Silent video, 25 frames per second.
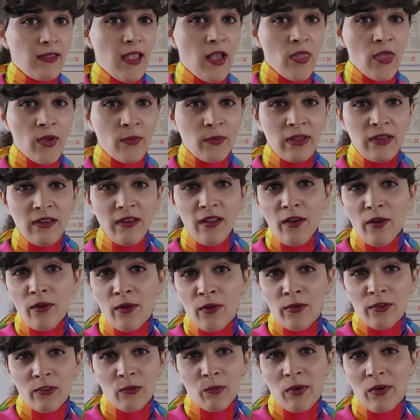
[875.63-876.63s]
now that we
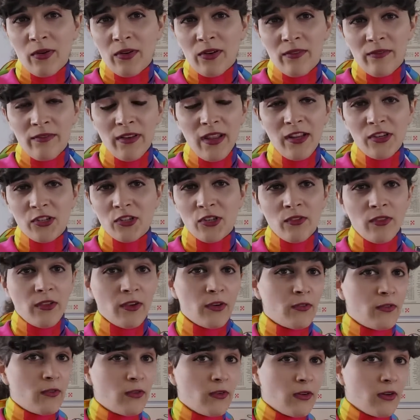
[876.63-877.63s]
know it's part of nature,
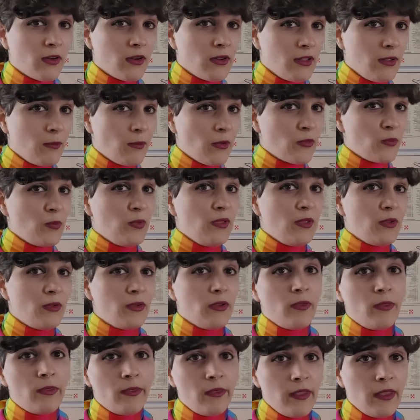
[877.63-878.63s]
therefore it must be a
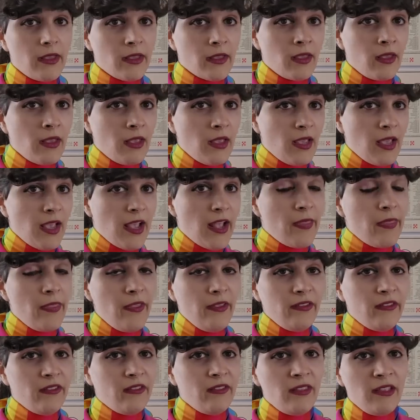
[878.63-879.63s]
good thing. And
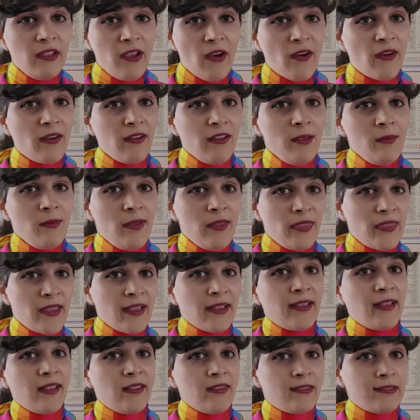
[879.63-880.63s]
this is the argument
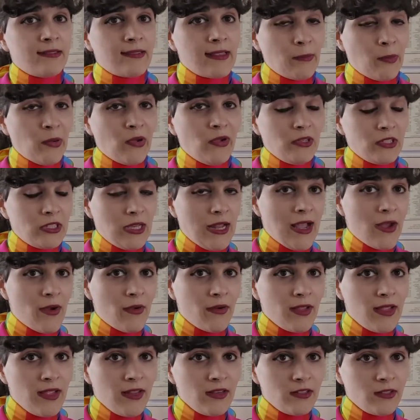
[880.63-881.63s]
that gets put
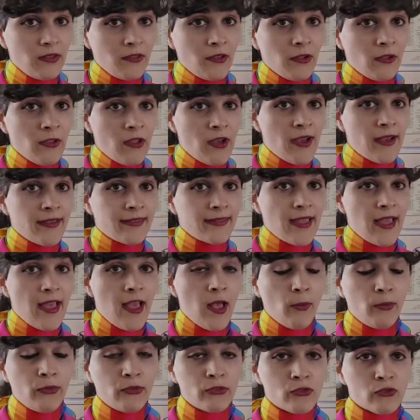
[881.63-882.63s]
down into the laws that
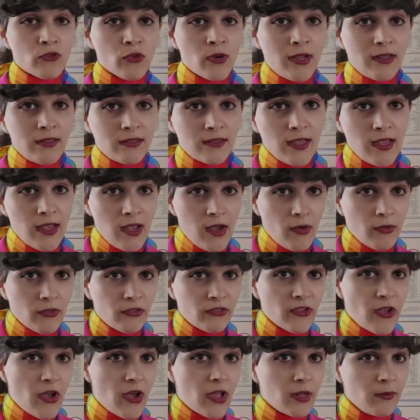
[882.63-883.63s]
help strike down
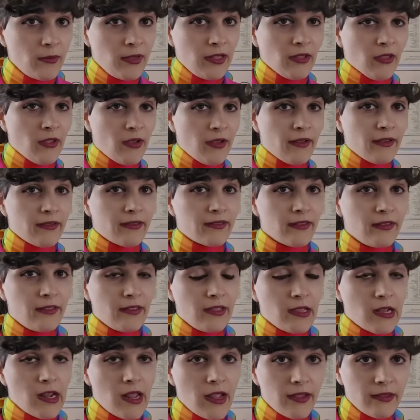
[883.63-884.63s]
sodomy laws
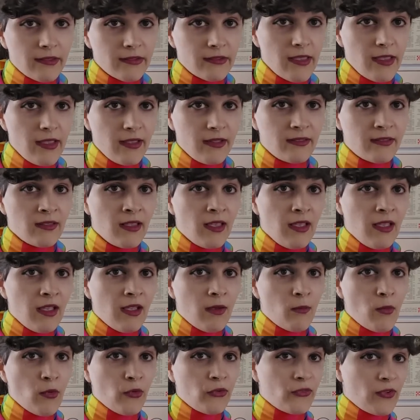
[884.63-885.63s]
in the United States.
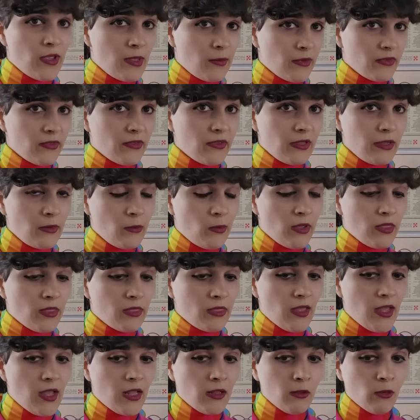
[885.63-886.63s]
Most famously
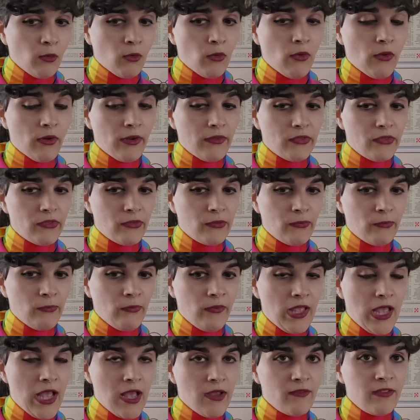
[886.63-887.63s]
with Lawrence
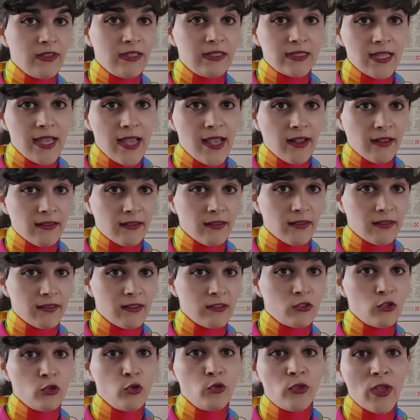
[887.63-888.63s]
v.
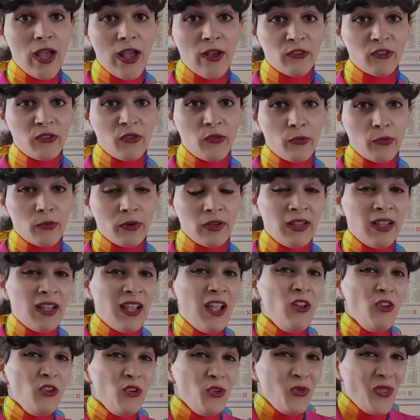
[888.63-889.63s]
Texas in 2003.
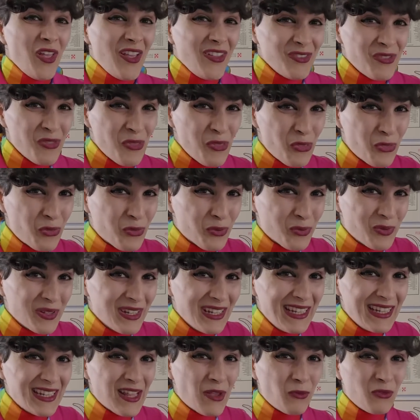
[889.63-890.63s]

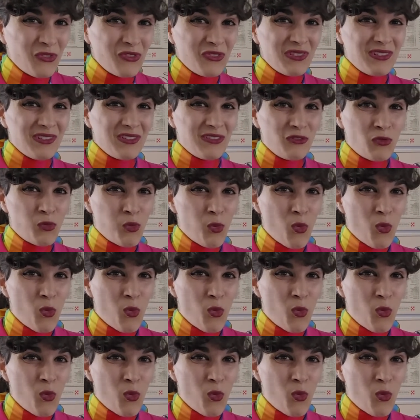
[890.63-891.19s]
2003, that was